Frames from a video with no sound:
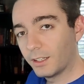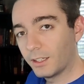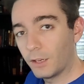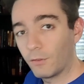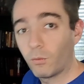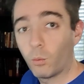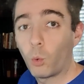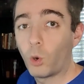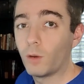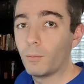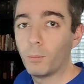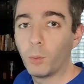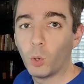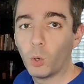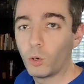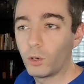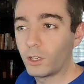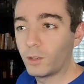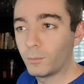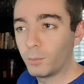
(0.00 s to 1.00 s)
If one
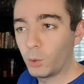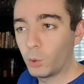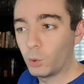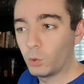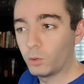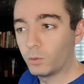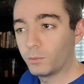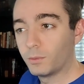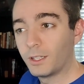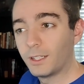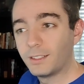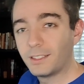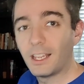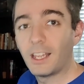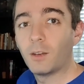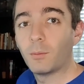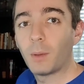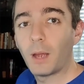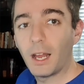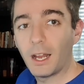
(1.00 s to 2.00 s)
bull can pull
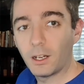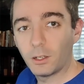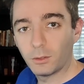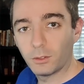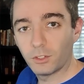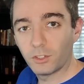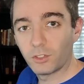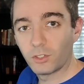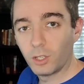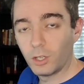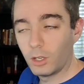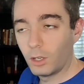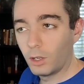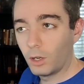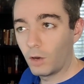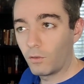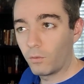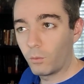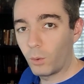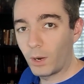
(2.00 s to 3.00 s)
10 pounds
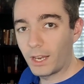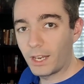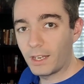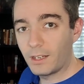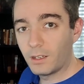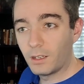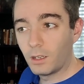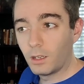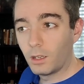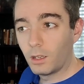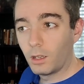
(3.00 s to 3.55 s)
of weight